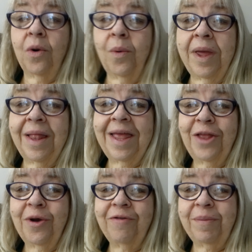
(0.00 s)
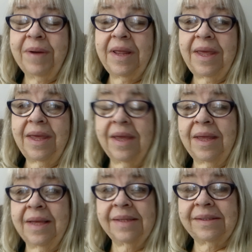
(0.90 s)
Well, hello everybody. It
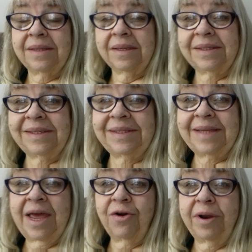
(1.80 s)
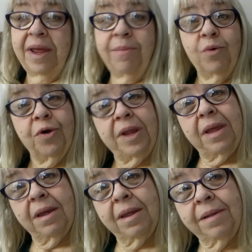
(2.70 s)
is Saturday
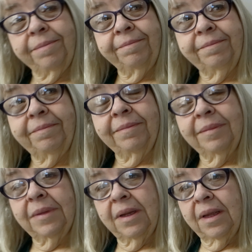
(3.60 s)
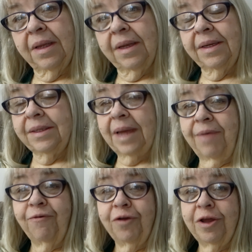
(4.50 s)
morning.
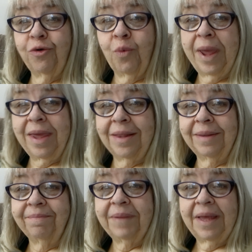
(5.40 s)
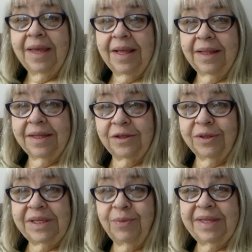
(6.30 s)
Time for another weigh-in. Let's go
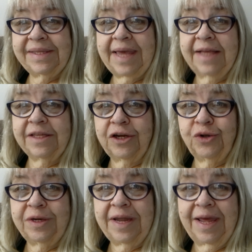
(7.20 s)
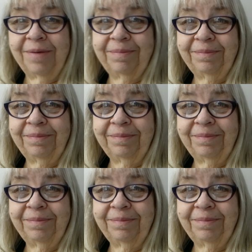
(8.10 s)
see what the scale's going to do today.